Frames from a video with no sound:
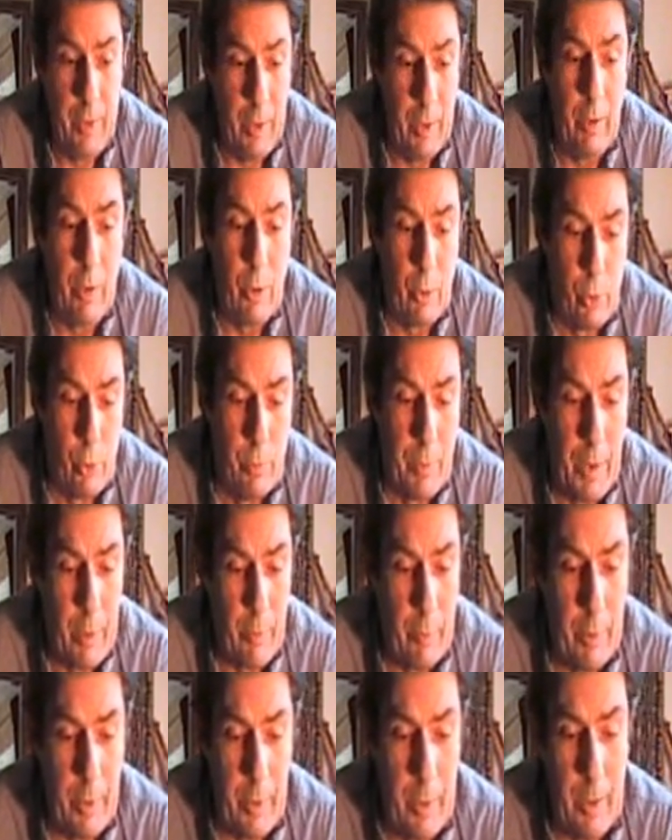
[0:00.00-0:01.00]
The only
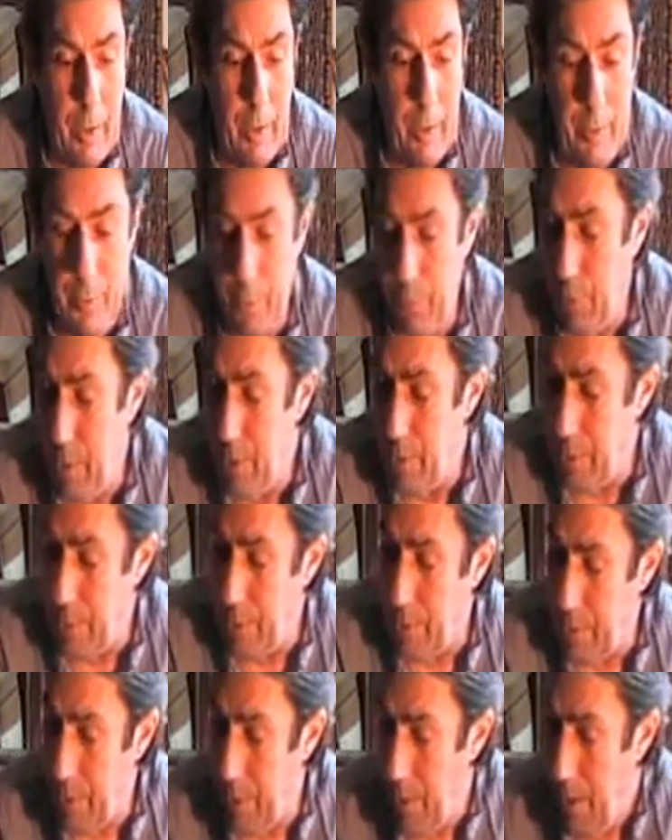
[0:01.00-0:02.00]
drawback with it is, for
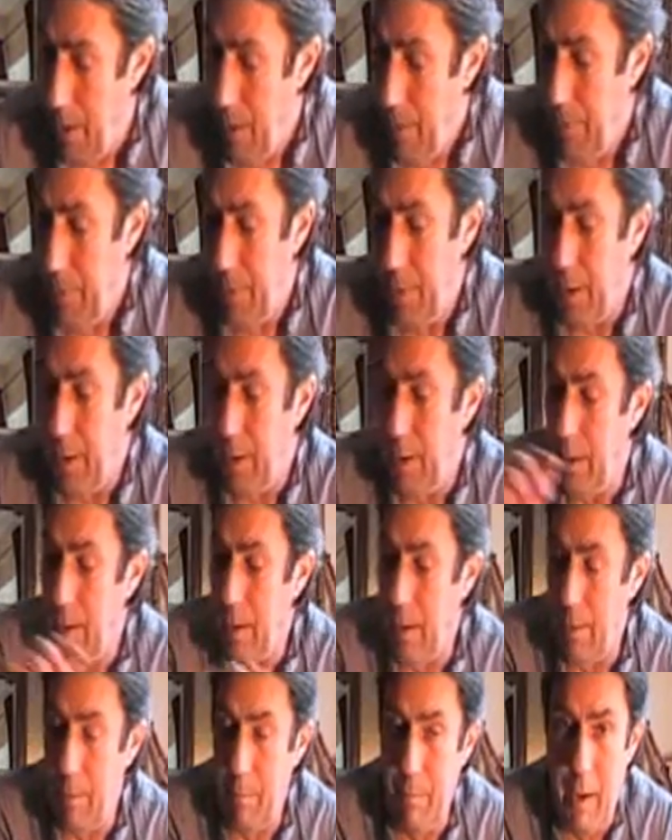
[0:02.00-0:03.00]
instance,
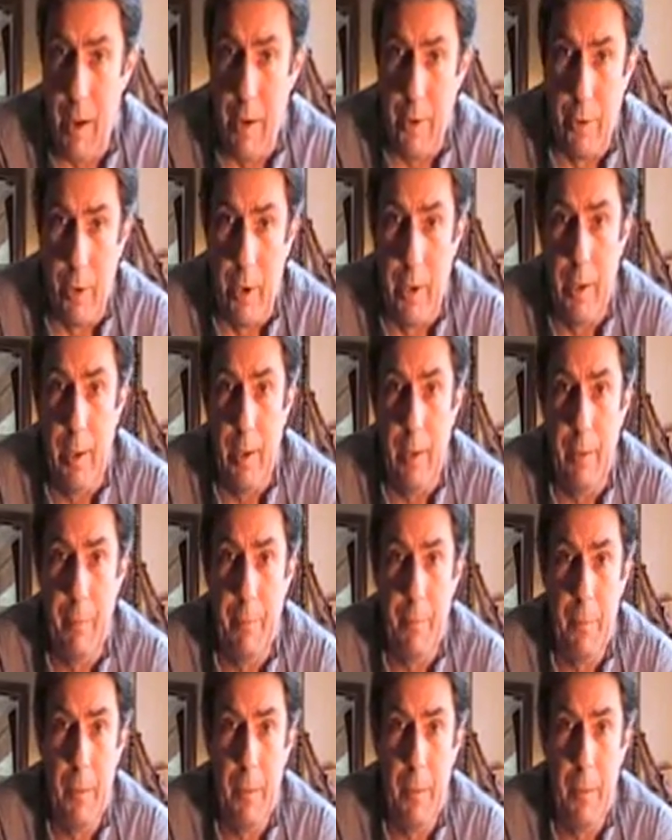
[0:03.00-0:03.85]
the mandrake.